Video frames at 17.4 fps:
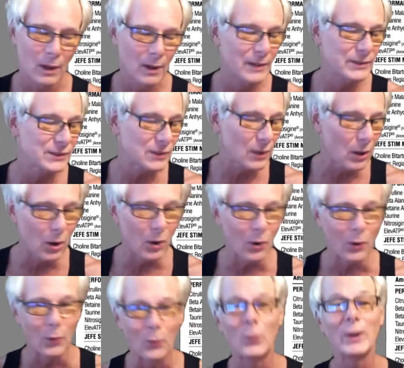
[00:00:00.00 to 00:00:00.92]

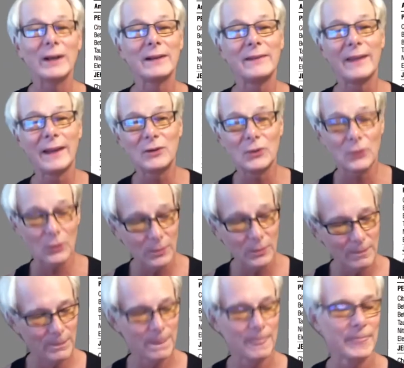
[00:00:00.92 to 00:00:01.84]
So what did they do?
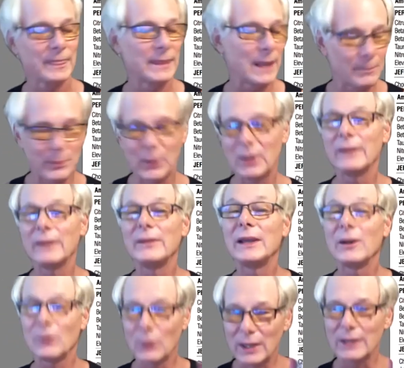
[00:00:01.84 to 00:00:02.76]
They put in the
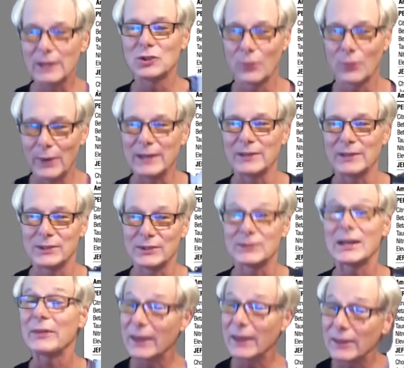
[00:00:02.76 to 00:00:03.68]
urea genesis.
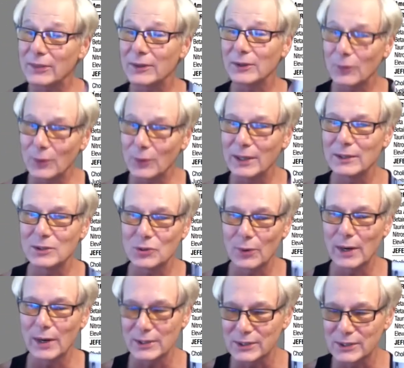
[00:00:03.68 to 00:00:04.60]
I think the urea
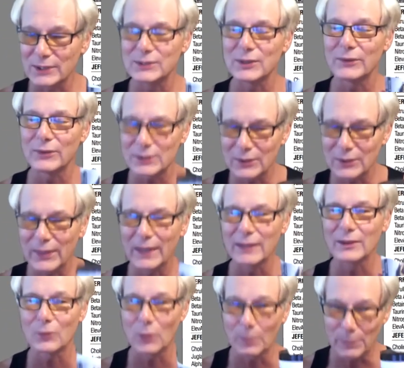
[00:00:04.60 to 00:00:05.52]
genesis is the thing
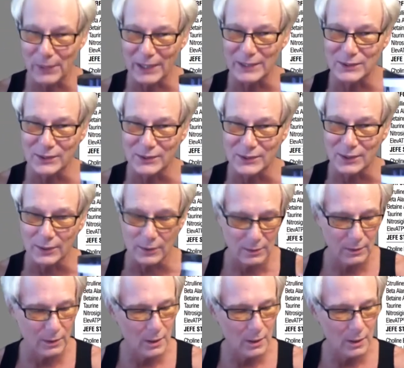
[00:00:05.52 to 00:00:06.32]
that replaces it.